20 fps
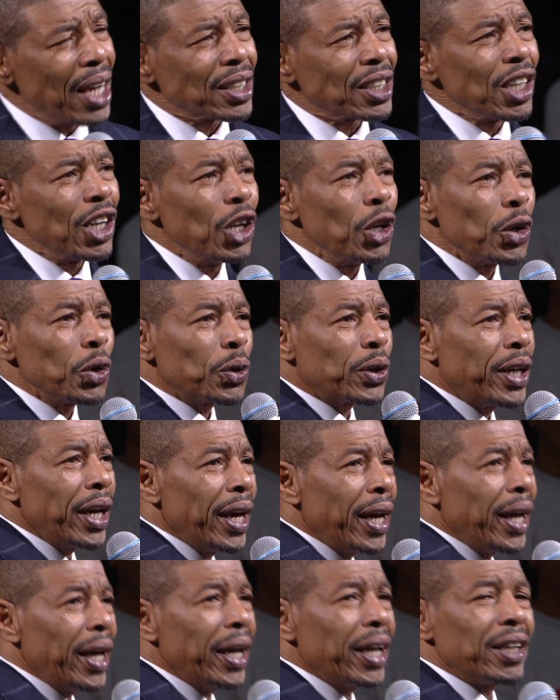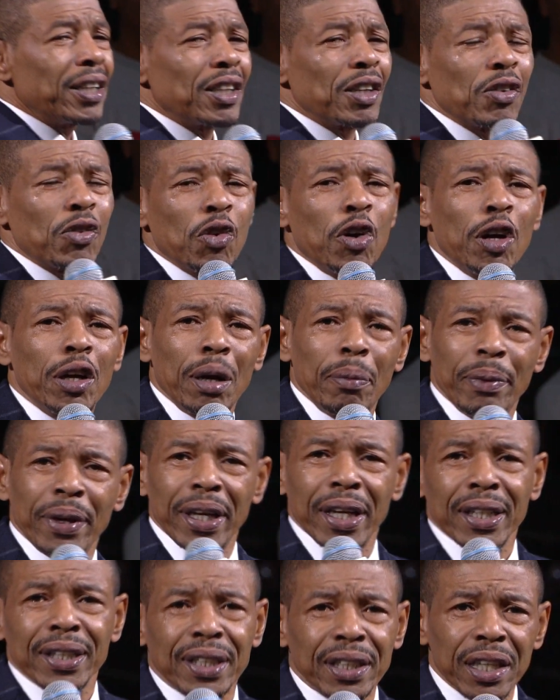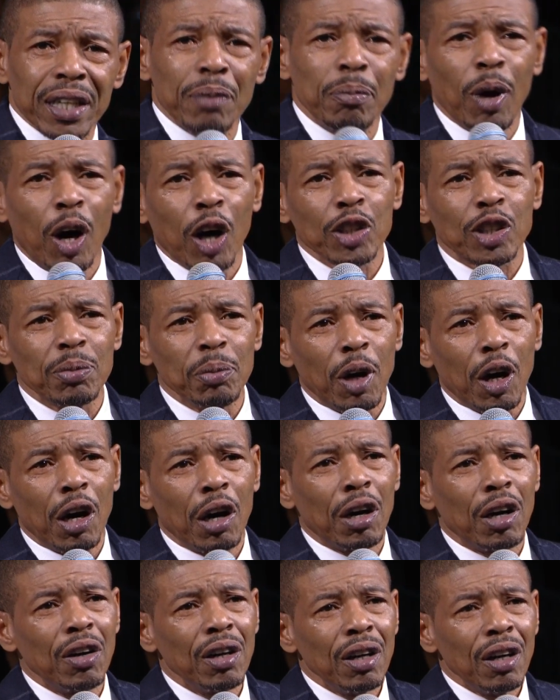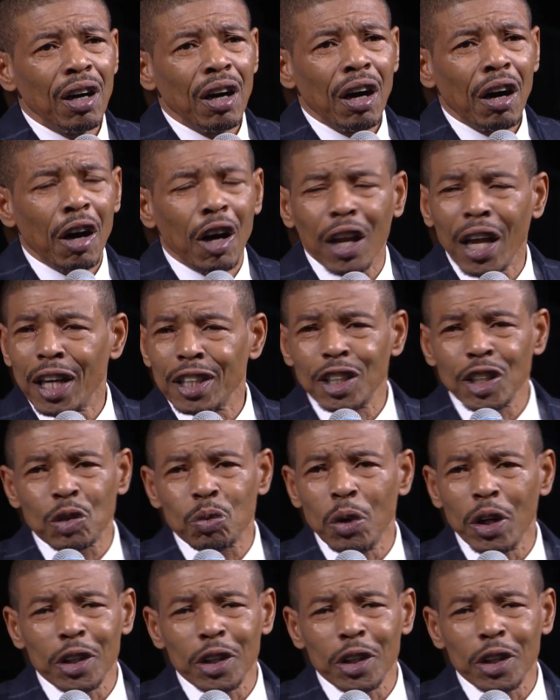a little kid growing up in the city of Baltimore, all I just wanted to